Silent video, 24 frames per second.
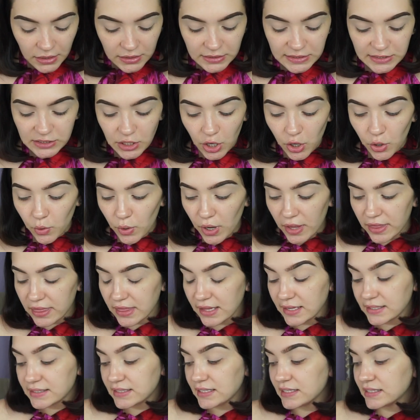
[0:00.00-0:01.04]
So
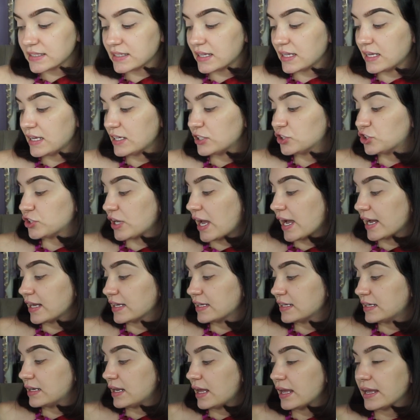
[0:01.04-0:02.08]
this is the
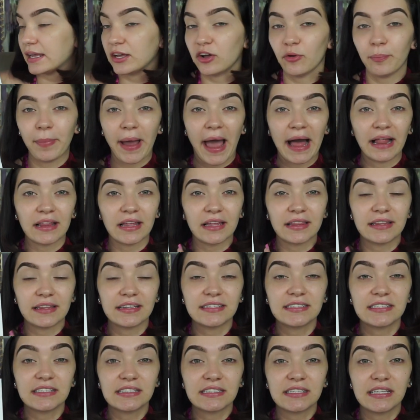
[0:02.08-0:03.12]
Jaclyn Hill palette.
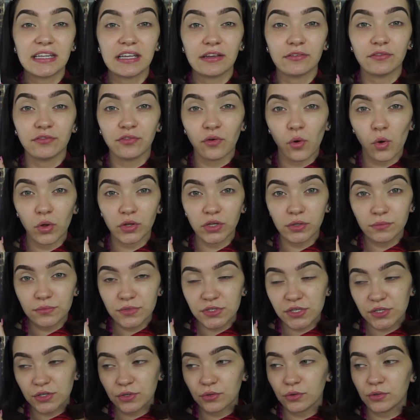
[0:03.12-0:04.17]
This is the volume
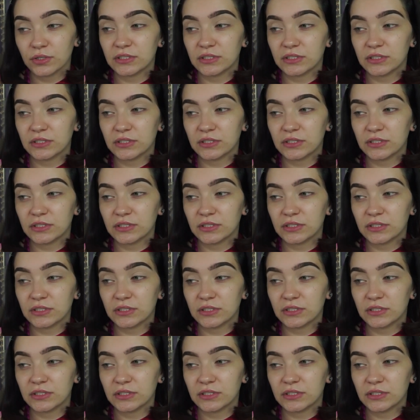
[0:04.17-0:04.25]
2.